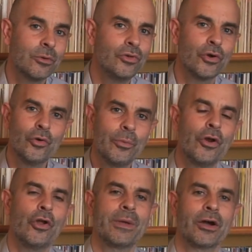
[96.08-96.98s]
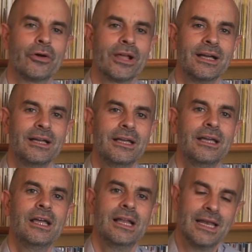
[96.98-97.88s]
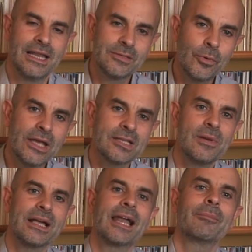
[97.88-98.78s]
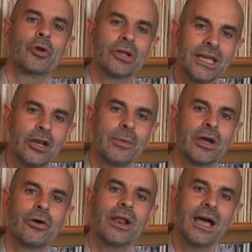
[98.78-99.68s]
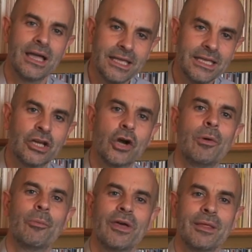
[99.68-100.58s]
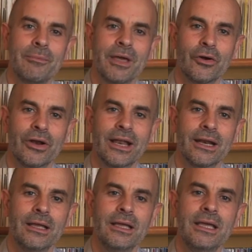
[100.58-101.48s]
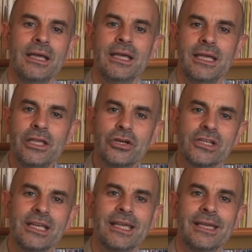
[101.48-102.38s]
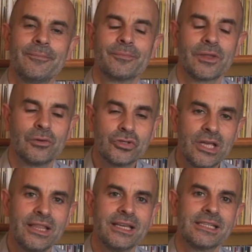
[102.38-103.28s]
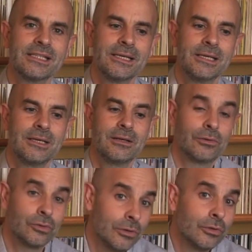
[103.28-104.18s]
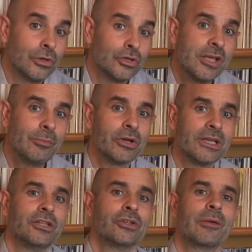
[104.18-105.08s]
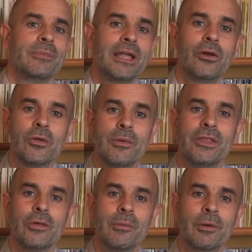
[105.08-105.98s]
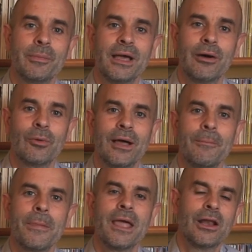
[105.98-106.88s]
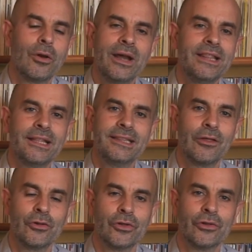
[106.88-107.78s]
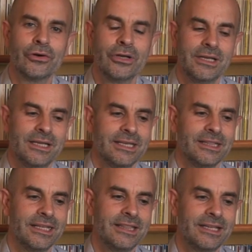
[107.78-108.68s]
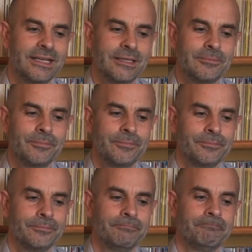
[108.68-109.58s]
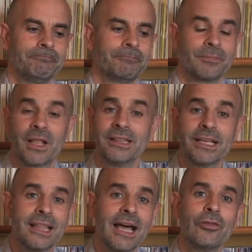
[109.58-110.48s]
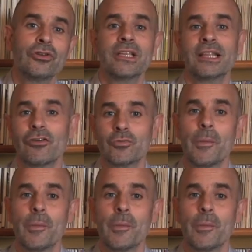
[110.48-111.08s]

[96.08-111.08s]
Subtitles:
I'm going to explain why this happens and what you can do to help these students improve their spelling skills. I know what it's like. I remember how it feels. You try your best. You do everything within your power to help your students get better.